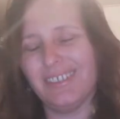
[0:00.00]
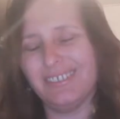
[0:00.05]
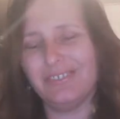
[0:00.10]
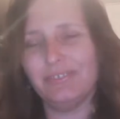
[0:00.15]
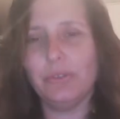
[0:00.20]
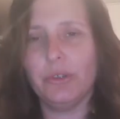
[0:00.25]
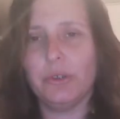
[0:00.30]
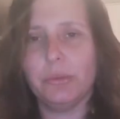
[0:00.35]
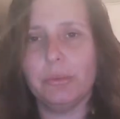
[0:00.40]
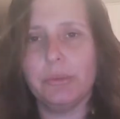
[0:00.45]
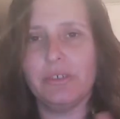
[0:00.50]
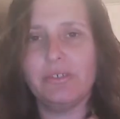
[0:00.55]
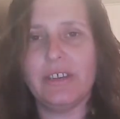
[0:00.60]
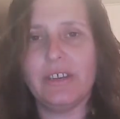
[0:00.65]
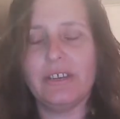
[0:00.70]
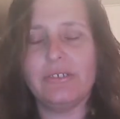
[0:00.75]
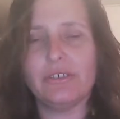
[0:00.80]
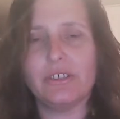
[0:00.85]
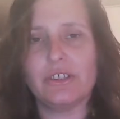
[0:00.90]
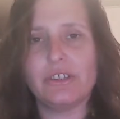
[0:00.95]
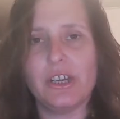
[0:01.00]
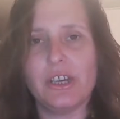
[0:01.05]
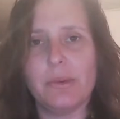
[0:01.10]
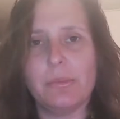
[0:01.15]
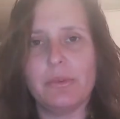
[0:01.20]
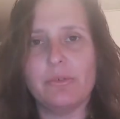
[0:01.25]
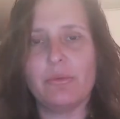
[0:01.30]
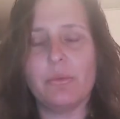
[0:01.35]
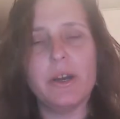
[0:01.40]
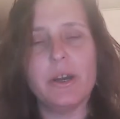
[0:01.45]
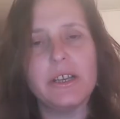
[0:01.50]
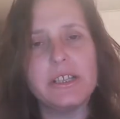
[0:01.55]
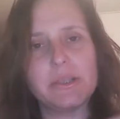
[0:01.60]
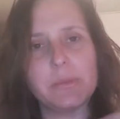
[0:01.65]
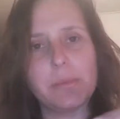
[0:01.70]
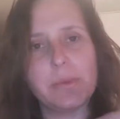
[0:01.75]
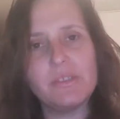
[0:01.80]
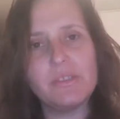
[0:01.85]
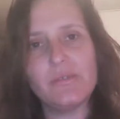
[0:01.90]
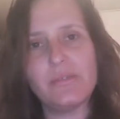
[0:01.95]
not my favourite term of words,
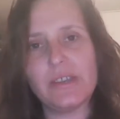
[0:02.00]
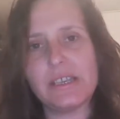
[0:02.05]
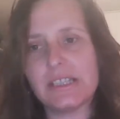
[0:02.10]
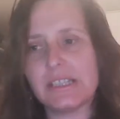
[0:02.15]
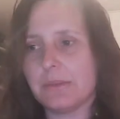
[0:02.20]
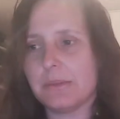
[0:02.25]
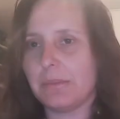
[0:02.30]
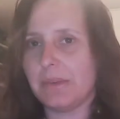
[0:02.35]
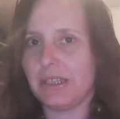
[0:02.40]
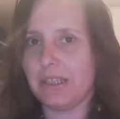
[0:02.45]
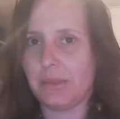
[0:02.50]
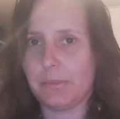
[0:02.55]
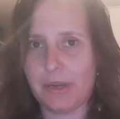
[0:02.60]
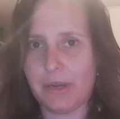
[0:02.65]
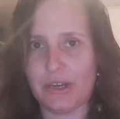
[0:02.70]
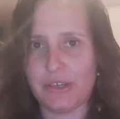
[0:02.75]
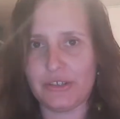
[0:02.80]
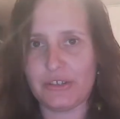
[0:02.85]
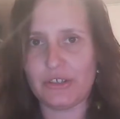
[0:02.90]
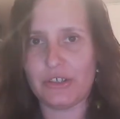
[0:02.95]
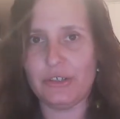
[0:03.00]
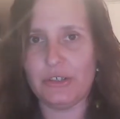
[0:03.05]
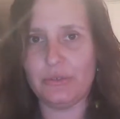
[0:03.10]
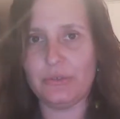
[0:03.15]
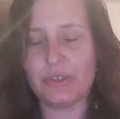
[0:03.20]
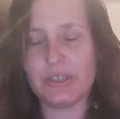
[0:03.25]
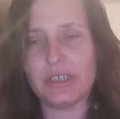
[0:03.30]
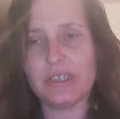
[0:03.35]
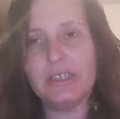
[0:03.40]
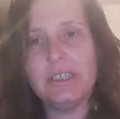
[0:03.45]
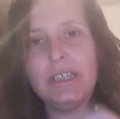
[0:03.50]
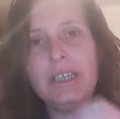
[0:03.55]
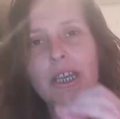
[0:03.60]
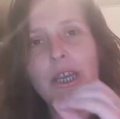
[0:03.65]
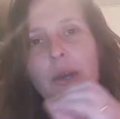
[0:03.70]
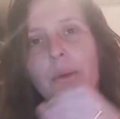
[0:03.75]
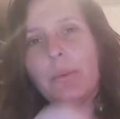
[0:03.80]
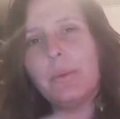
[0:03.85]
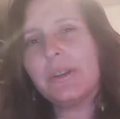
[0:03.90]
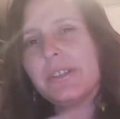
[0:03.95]
but the victim and the persecutor.
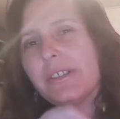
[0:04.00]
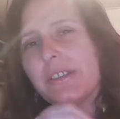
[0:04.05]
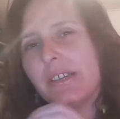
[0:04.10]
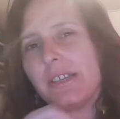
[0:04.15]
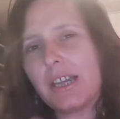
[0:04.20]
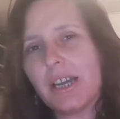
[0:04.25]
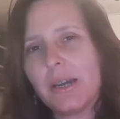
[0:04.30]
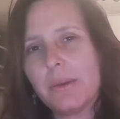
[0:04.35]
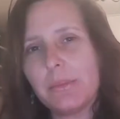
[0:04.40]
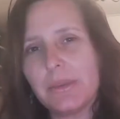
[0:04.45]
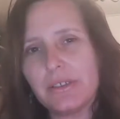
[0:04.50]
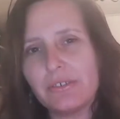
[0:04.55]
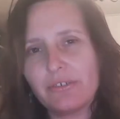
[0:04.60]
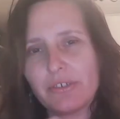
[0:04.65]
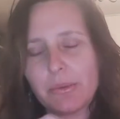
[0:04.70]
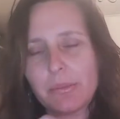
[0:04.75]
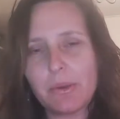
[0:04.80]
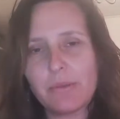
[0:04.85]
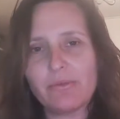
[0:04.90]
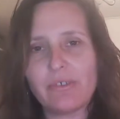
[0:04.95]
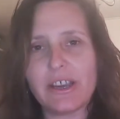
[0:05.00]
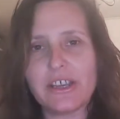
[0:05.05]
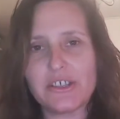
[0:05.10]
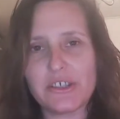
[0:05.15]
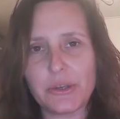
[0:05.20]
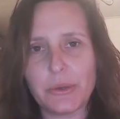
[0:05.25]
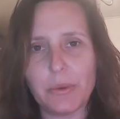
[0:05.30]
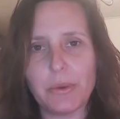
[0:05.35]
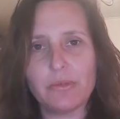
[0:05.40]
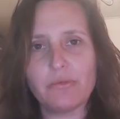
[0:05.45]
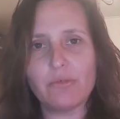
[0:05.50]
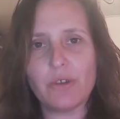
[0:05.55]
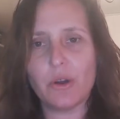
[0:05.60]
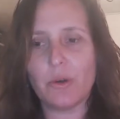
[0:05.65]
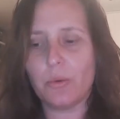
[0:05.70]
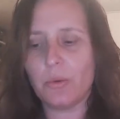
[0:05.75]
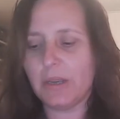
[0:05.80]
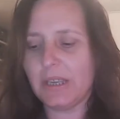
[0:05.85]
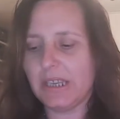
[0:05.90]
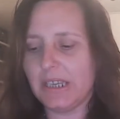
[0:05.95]
Was I coming from a rescuer
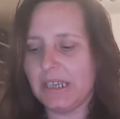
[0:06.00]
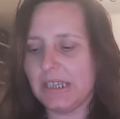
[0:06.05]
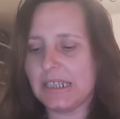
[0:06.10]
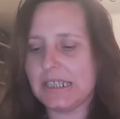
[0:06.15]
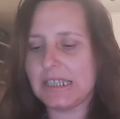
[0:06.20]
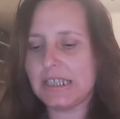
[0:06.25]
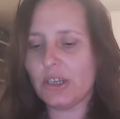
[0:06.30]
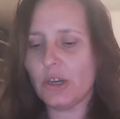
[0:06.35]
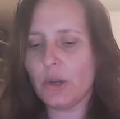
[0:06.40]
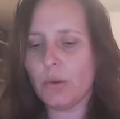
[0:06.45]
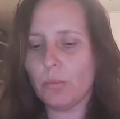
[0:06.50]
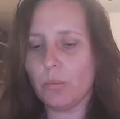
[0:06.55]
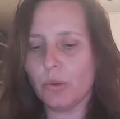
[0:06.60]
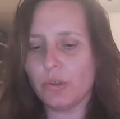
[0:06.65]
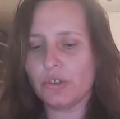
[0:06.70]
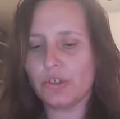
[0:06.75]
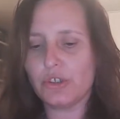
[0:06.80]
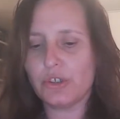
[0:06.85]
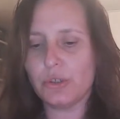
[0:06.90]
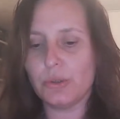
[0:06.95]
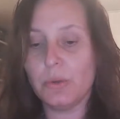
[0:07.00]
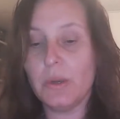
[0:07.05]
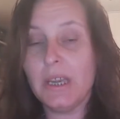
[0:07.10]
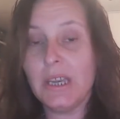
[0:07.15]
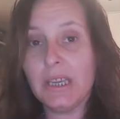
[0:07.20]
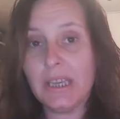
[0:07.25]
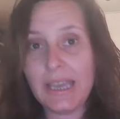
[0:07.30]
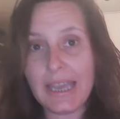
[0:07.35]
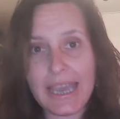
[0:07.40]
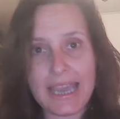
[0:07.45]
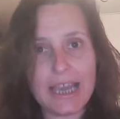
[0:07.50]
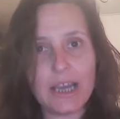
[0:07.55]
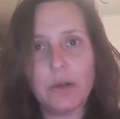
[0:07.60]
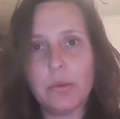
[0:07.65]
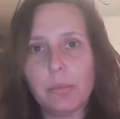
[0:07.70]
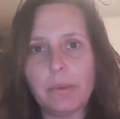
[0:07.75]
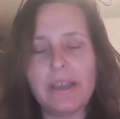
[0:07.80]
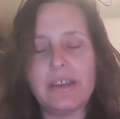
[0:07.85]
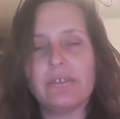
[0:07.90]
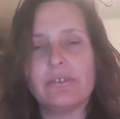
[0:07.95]
role here? Did I want to
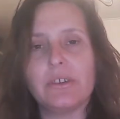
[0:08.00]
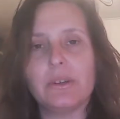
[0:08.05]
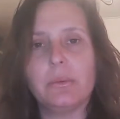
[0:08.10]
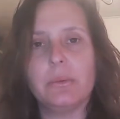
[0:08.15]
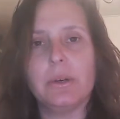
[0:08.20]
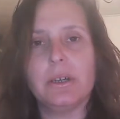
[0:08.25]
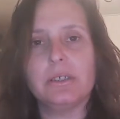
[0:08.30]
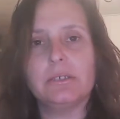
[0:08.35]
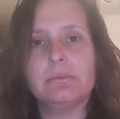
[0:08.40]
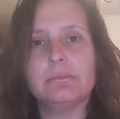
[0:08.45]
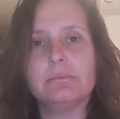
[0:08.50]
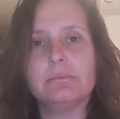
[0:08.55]
help everyone?